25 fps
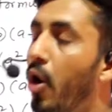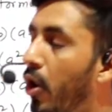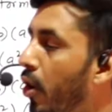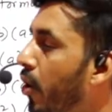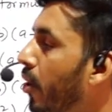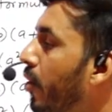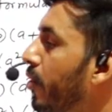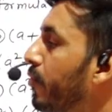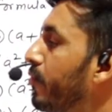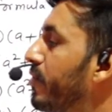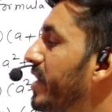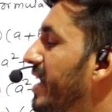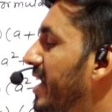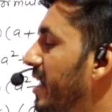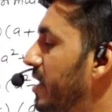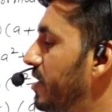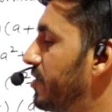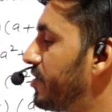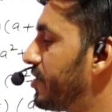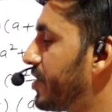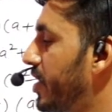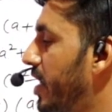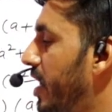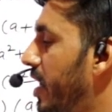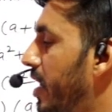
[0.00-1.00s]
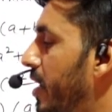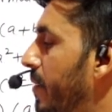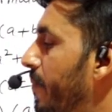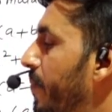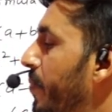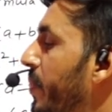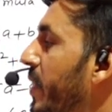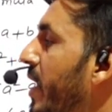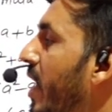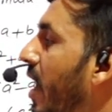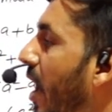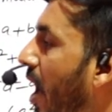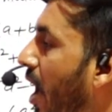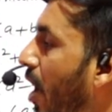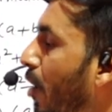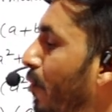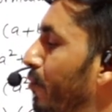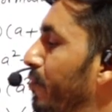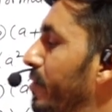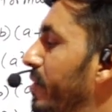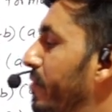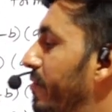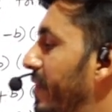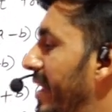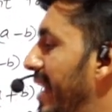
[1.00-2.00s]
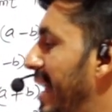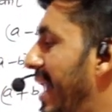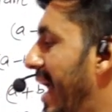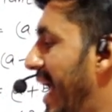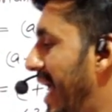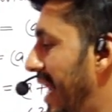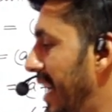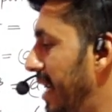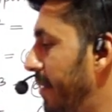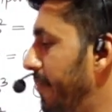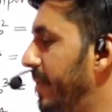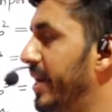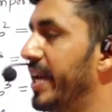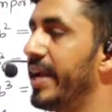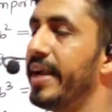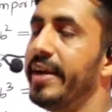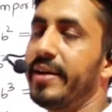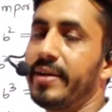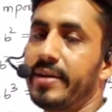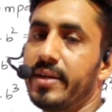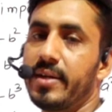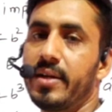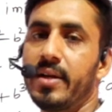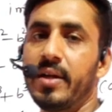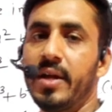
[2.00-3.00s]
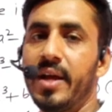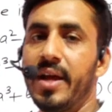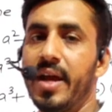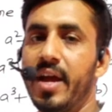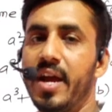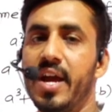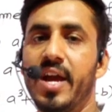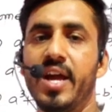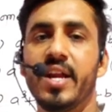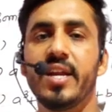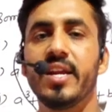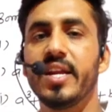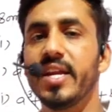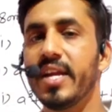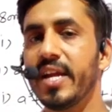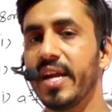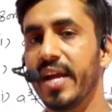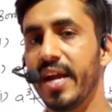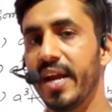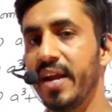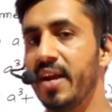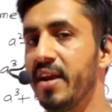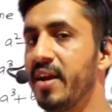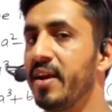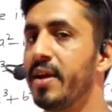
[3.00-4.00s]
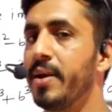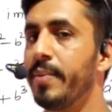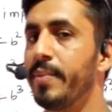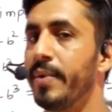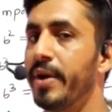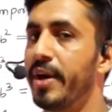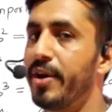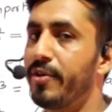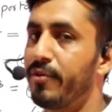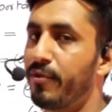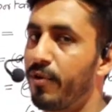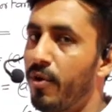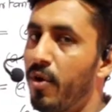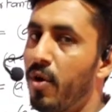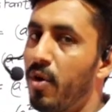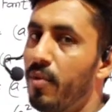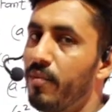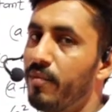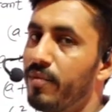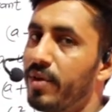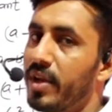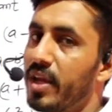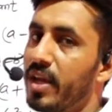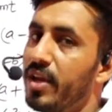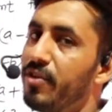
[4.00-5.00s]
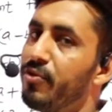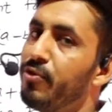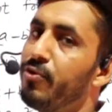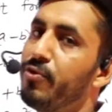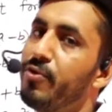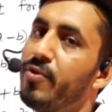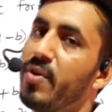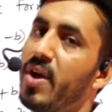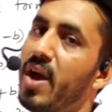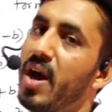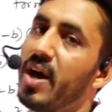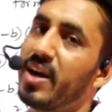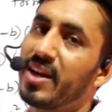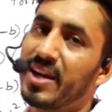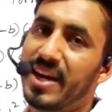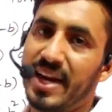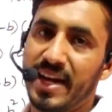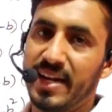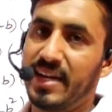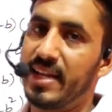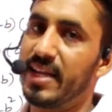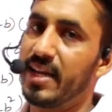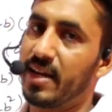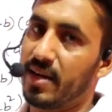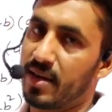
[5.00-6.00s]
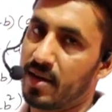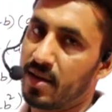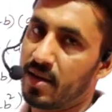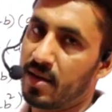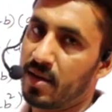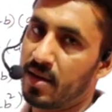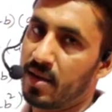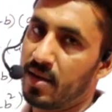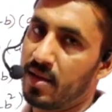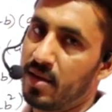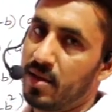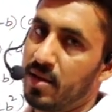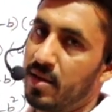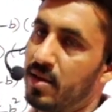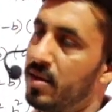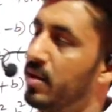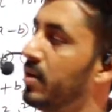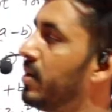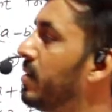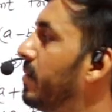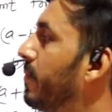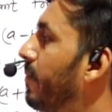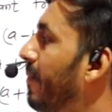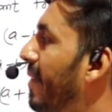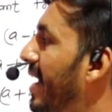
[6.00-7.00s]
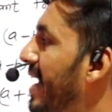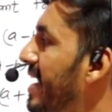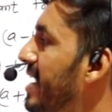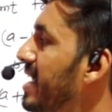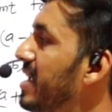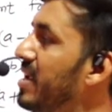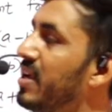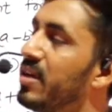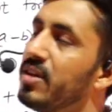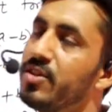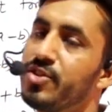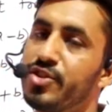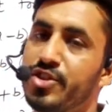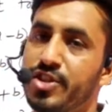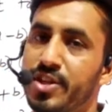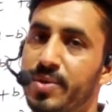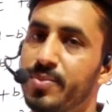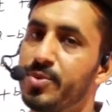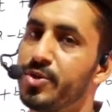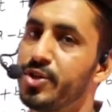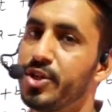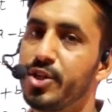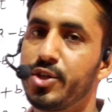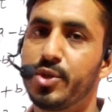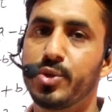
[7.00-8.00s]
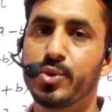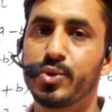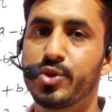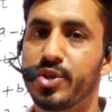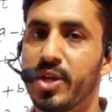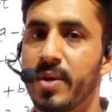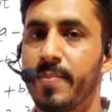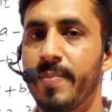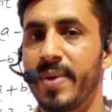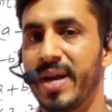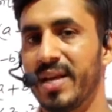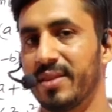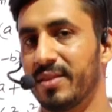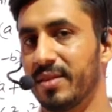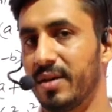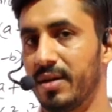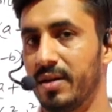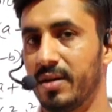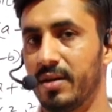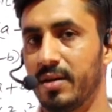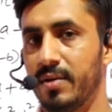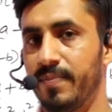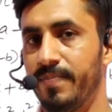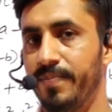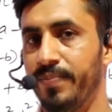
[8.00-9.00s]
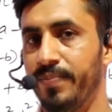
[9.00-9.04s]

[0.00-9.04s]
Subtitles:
or we can say how we will eliminate any indeterminate form if we are getting by substitution method.